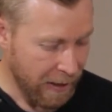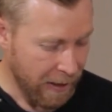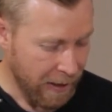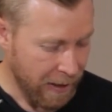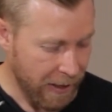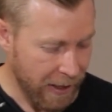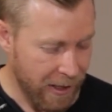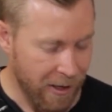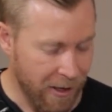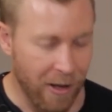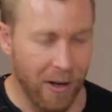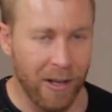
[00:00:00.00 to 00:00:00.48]

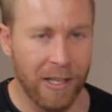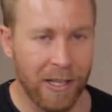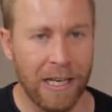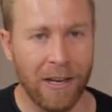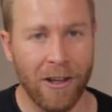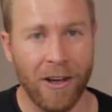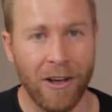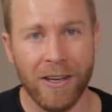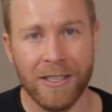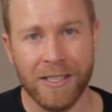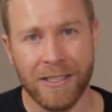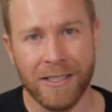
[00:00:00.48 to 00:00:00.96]
Nicole,
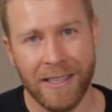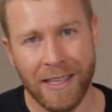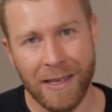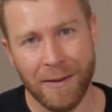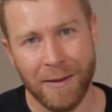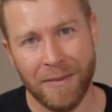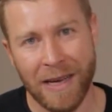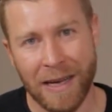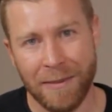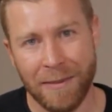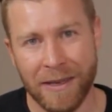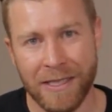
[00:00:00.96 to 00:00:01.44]
last
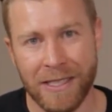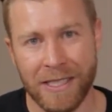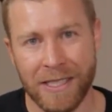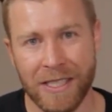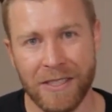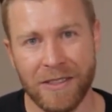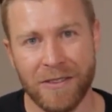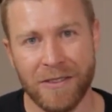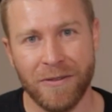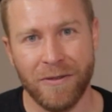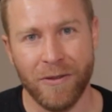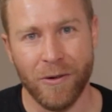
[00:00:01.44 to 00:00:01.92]
thing, maybe
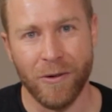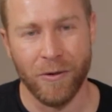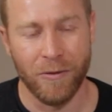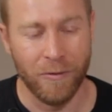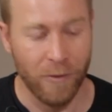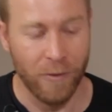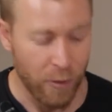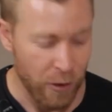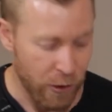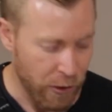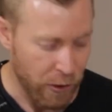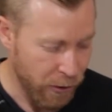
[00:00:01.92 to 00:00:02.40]
just
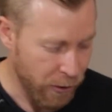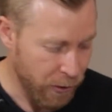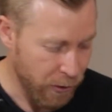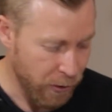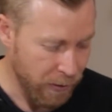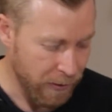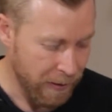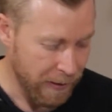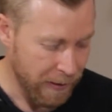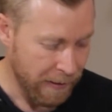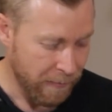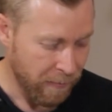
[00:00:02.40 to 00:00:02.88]
for
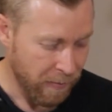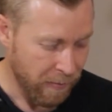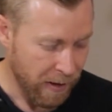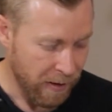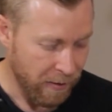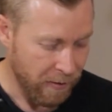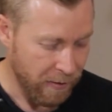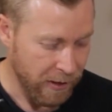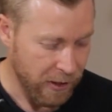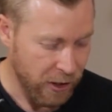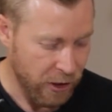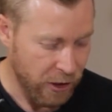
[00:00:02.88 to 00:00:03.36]
you,
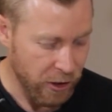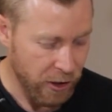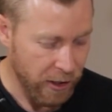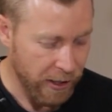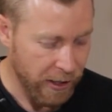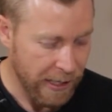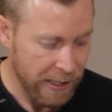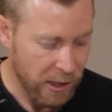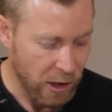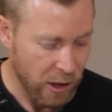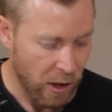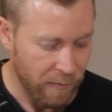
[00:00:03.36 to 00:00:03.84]
this
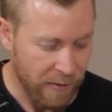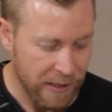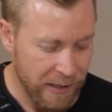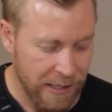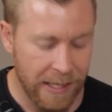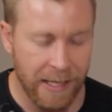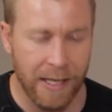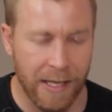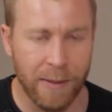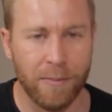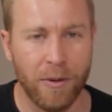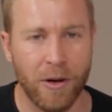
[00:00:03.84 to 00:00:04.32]
journey has
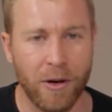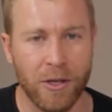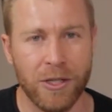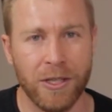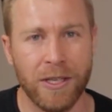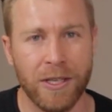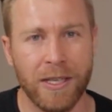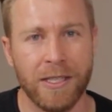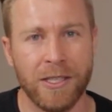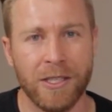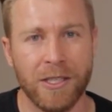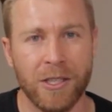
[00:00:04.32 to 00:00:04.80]
obviously
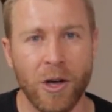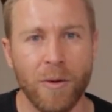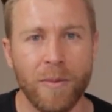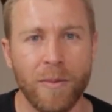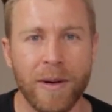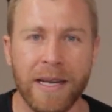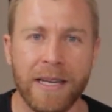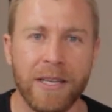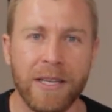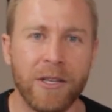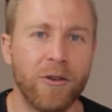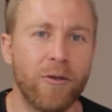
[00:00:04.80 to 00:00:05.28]
deposited so
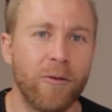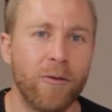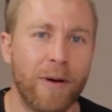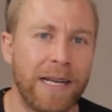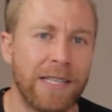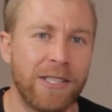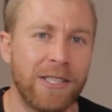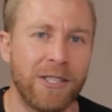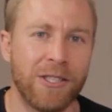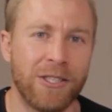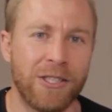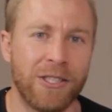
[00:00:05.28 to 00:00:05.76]
many
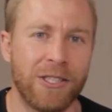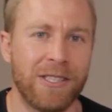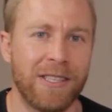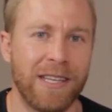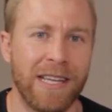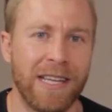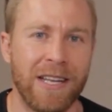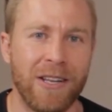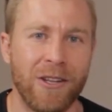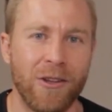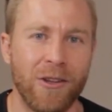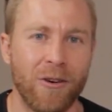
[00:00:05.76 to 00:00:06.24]
treasures
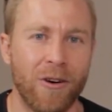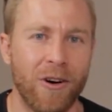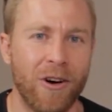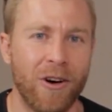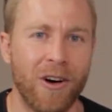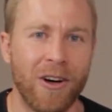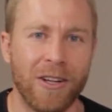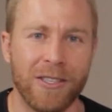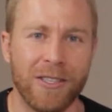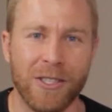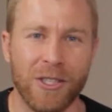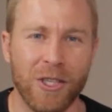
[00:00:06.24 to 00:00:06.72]
in your
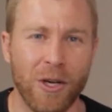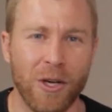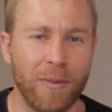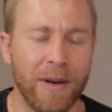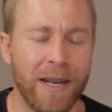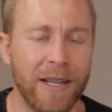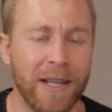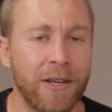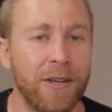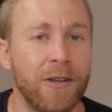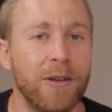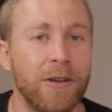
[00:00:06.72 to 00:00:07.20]
heart, so
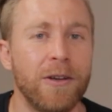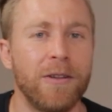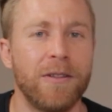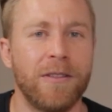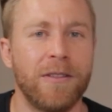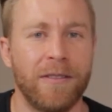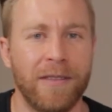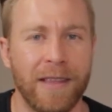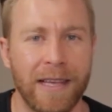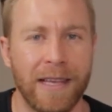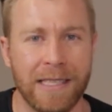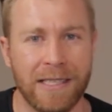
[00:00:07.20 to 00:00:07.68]
many good
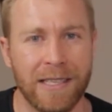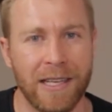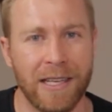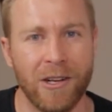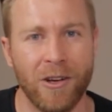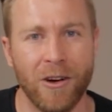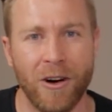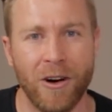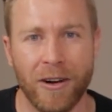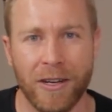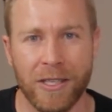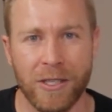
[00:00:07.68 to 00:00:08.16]
things
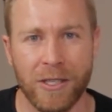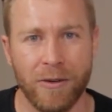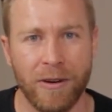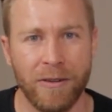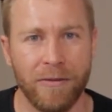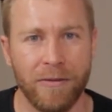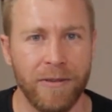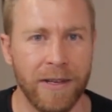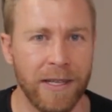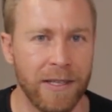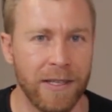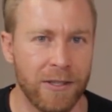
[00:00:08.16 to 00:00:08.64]
that God has
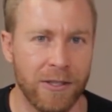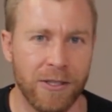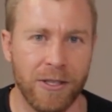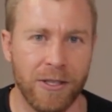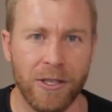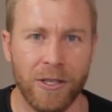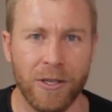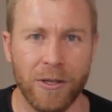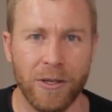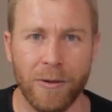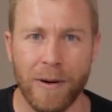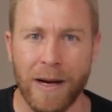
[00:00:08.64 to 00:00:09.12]
revealed
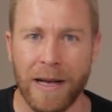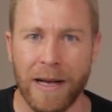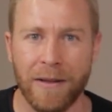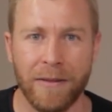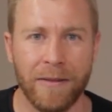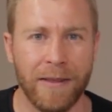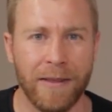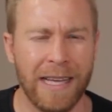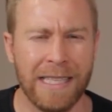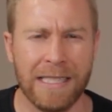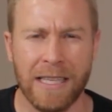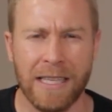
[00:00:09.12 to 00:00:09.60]
to you
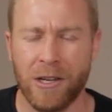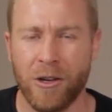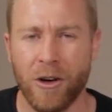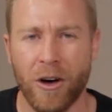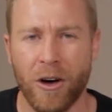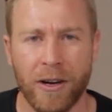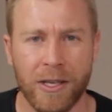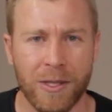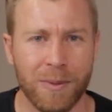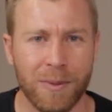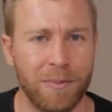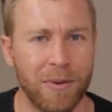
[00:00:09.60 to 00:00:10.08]
and things that
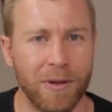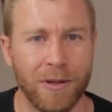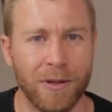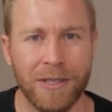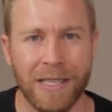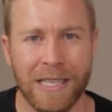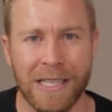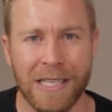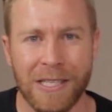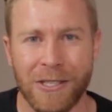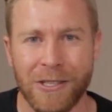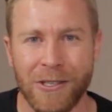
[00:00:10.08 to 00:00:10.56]
God has
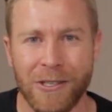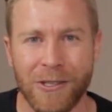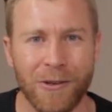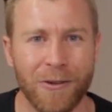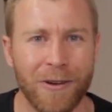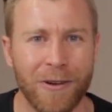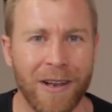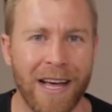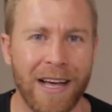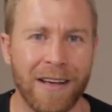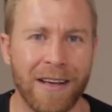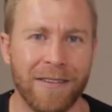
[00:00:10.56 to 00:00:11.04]
built into
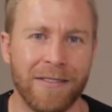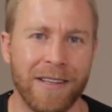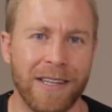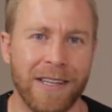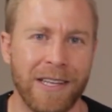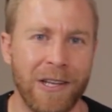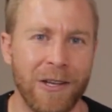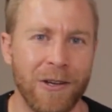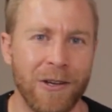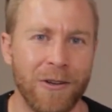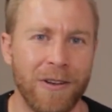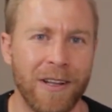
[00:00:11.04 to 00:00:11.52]
your life
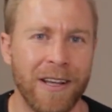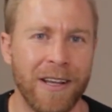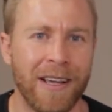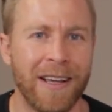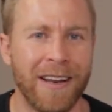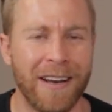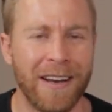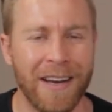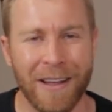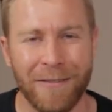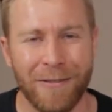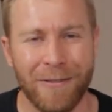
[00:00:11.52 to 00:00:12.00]
that you'd
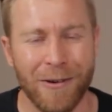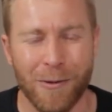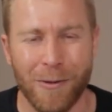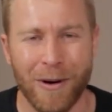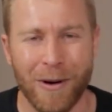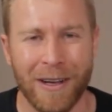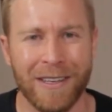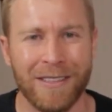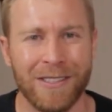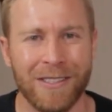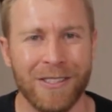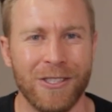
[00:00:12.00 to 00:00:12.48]
never
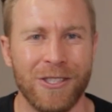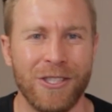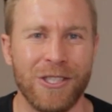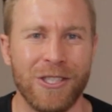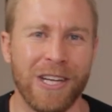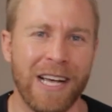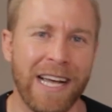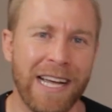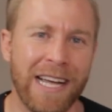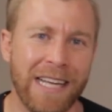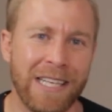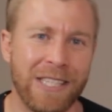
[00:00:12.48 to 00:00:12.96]
want to
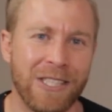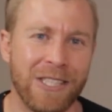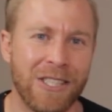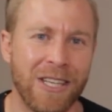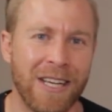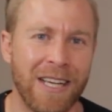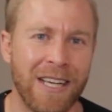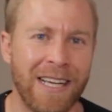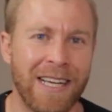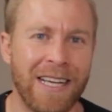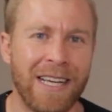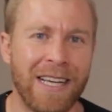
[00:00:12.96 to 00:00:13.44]

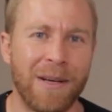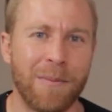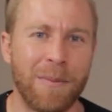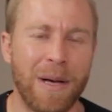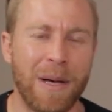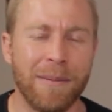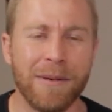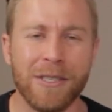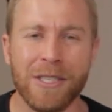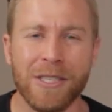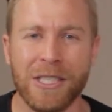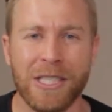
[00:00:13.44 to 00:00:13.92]
change.
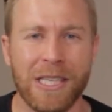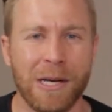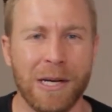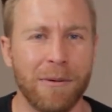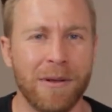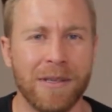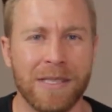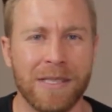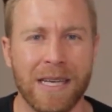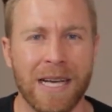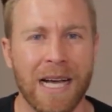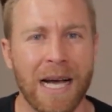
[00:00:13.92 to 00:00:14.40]
Maybe just share
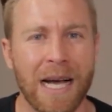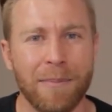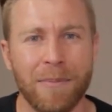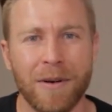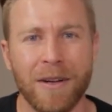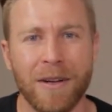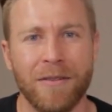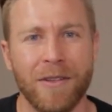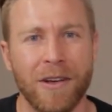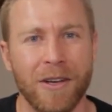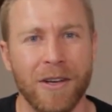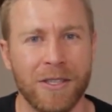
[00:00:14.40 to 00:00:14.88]
with us a
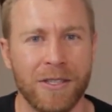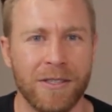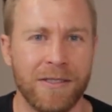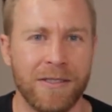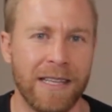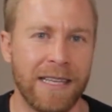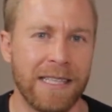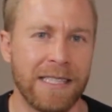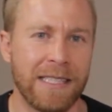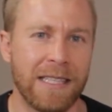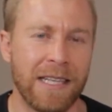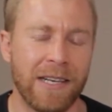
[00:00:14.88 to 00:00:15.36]
couple of those
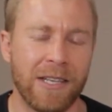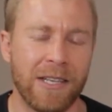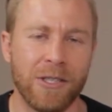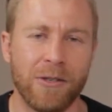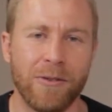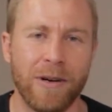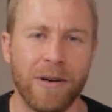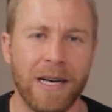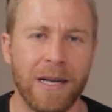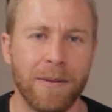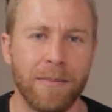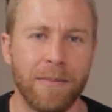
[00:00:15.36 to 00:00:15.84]
things that
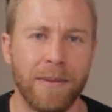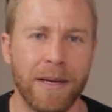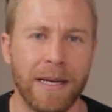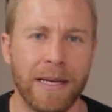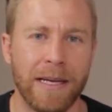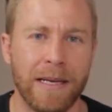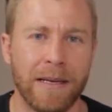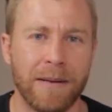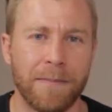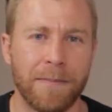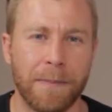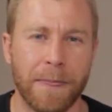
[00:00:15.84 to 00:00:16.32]
has really
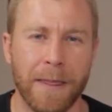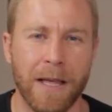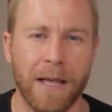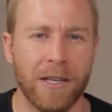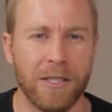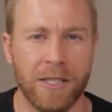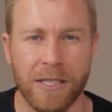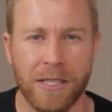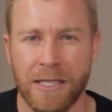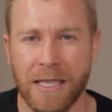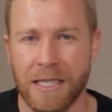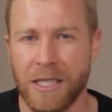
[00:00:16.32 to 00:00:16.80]
been
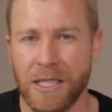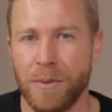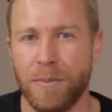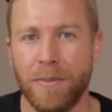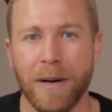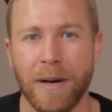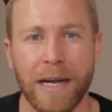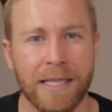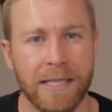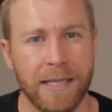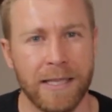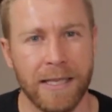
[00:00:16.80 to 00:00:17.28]
just such a
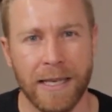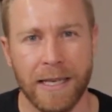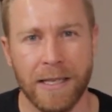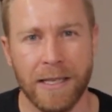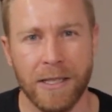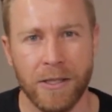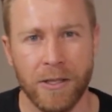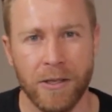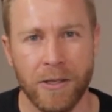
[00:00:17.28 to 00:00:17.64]
blessing into